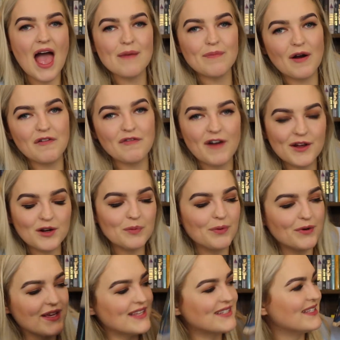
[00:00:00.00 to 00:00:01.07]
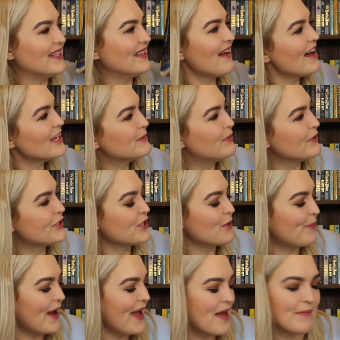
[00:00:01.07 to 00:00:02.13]
And my final book is The Last
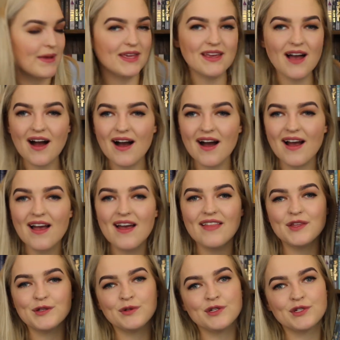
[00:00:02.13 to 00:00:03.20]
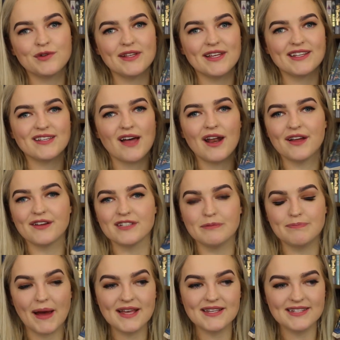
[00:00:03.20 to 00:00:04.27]
Bookshop by Emma Young. This one's really exciting because
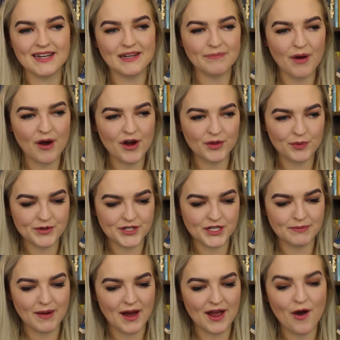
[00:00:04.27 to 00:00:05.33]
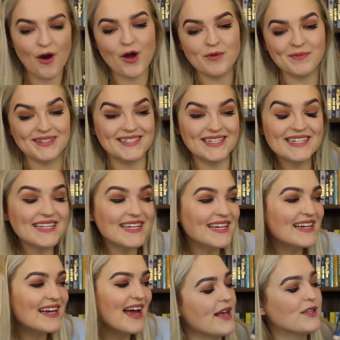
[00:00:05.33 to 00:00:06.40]
it's based in Perth, which is my home
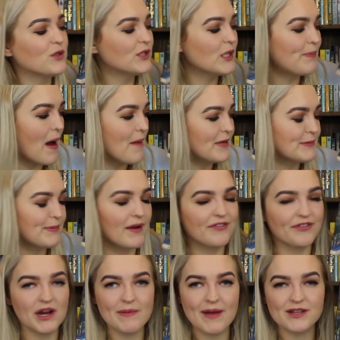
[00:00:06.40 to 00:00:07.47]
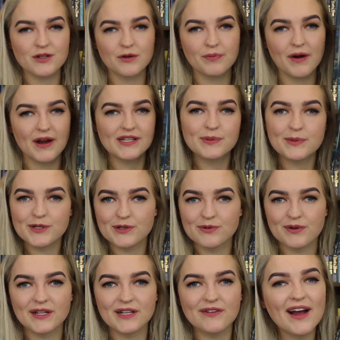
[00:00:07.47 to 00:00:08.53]
city. It's also published by Fremantle Press, which
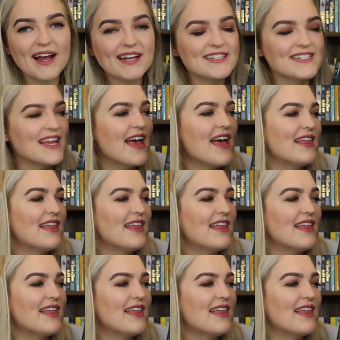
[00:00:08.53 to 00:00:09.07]
is really great.